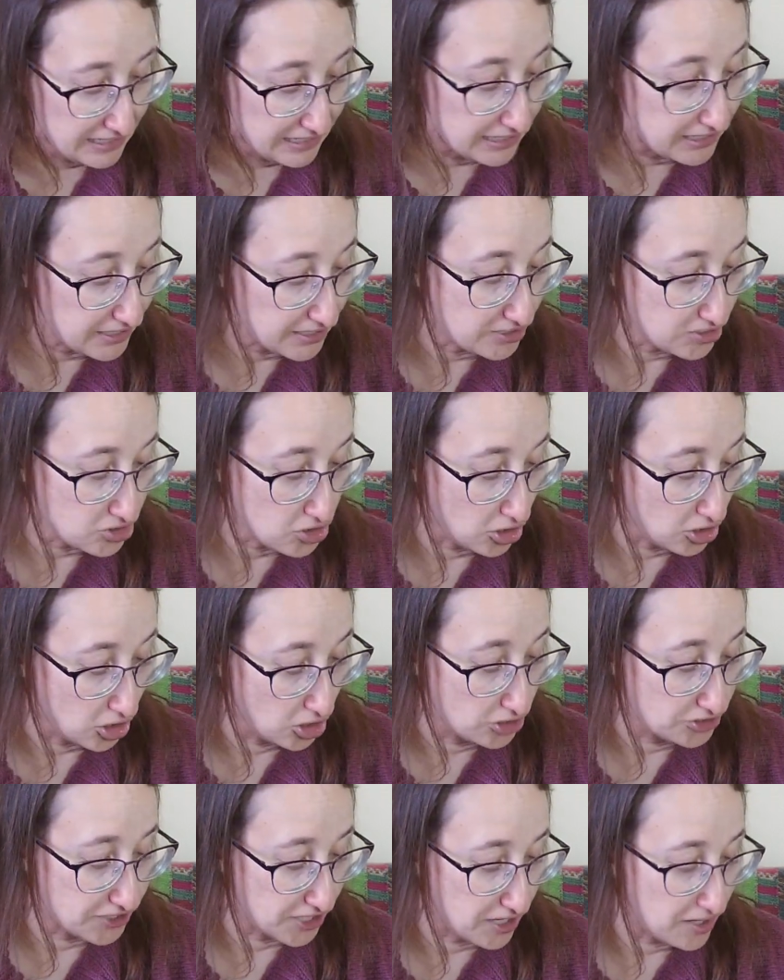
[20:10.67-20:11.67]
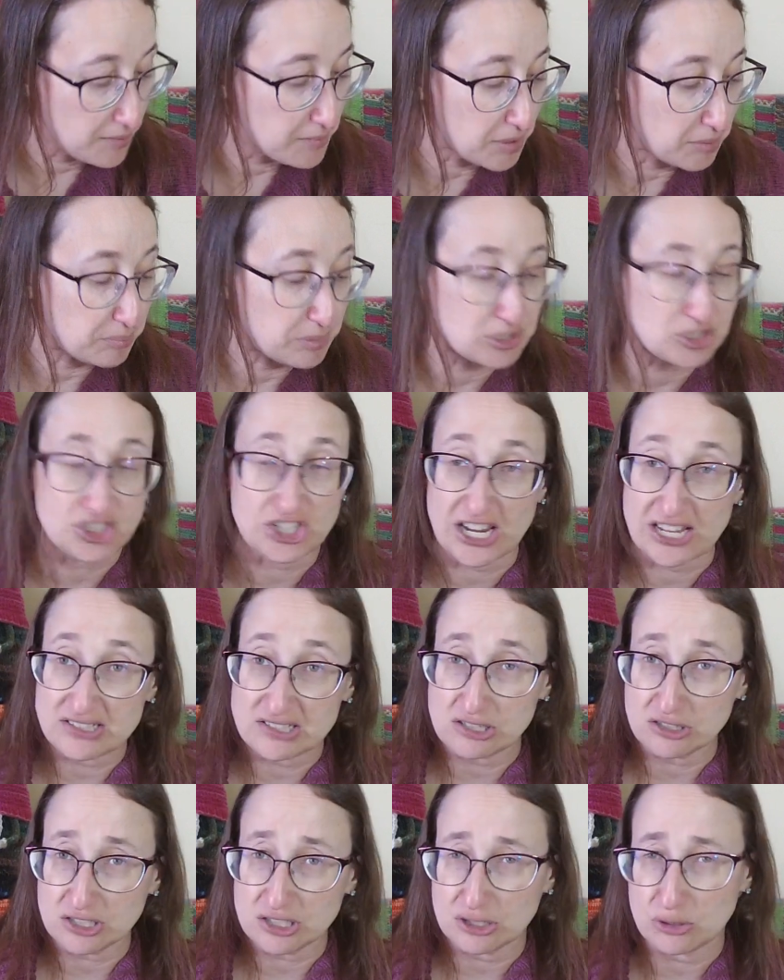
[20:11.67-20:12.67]
It is called
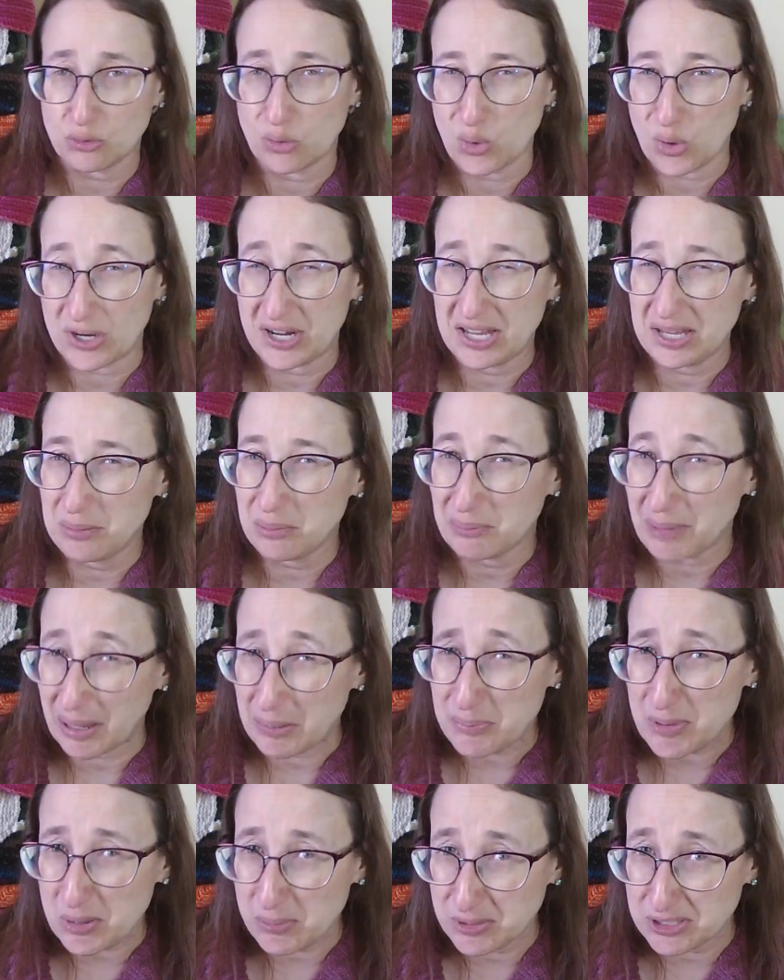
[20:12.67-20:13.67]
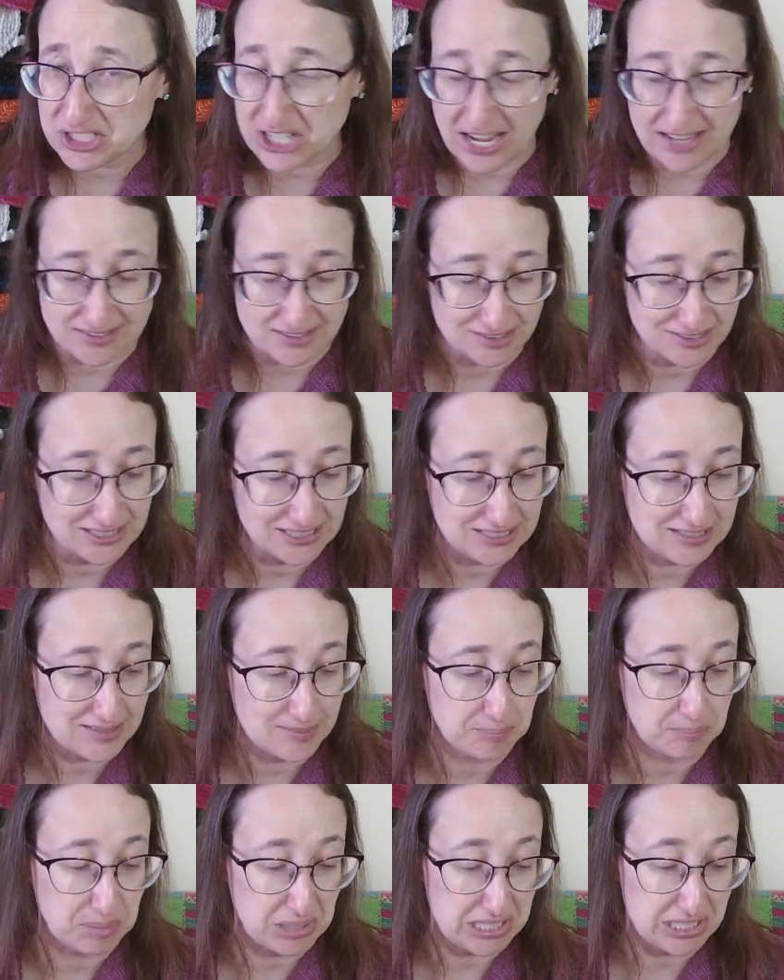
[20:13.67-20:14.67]
Bejazel, or it might be Bejazel. It's
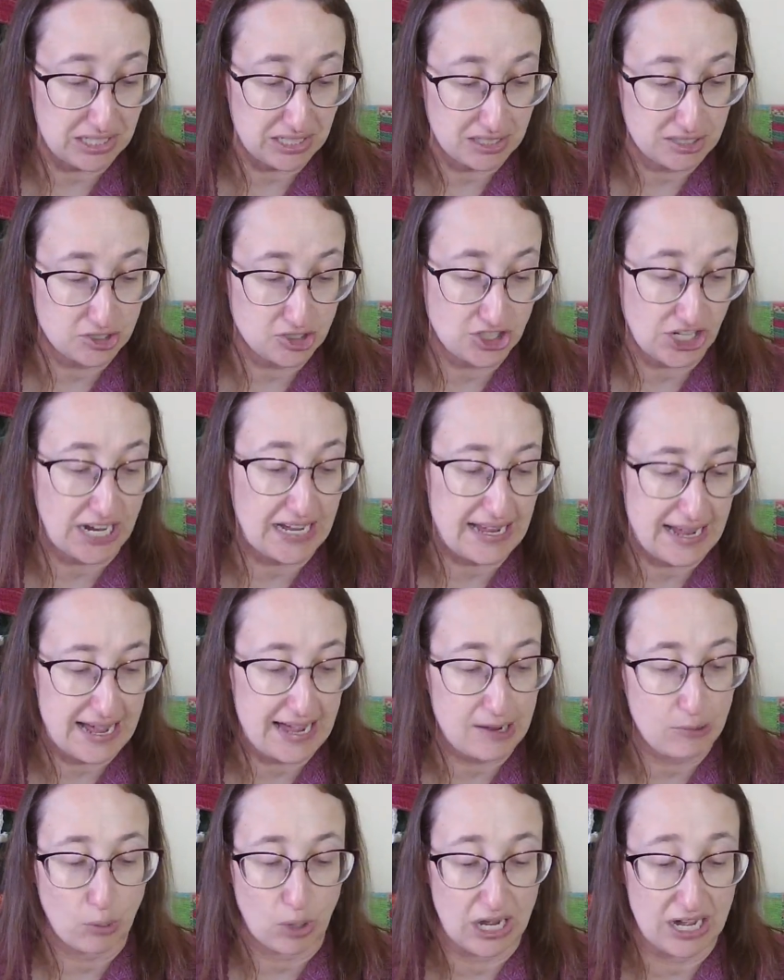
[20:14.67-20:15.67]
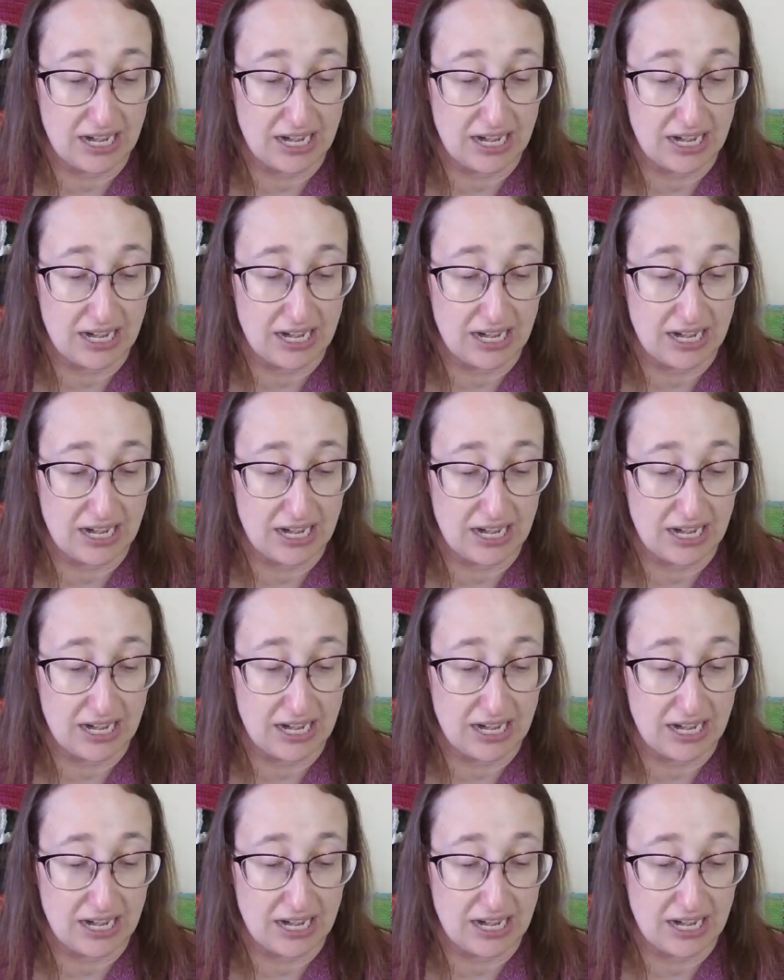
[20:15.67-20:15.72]
B-J-A-Y-Z-L,